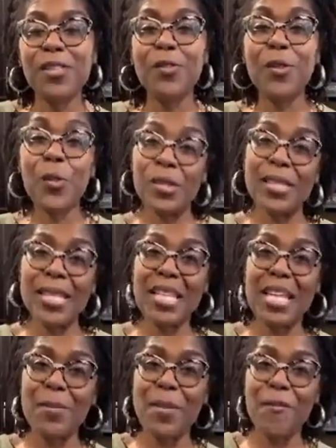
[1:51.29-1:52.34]
So of course that's
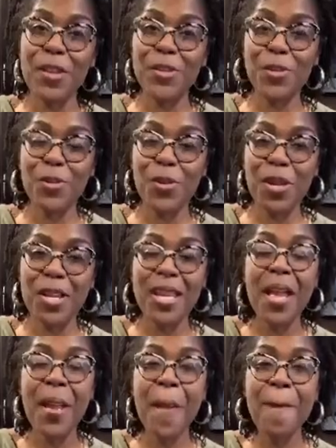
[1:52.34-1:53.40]
going to be featured on
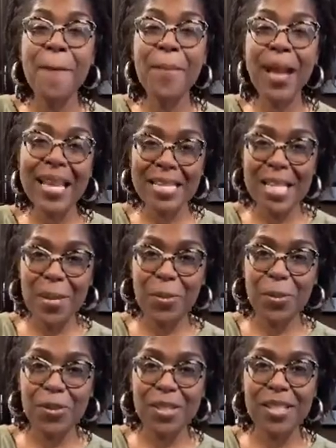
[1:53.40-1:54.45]
my
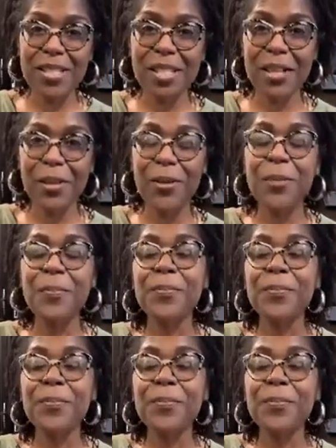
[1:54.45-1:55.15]
table this year.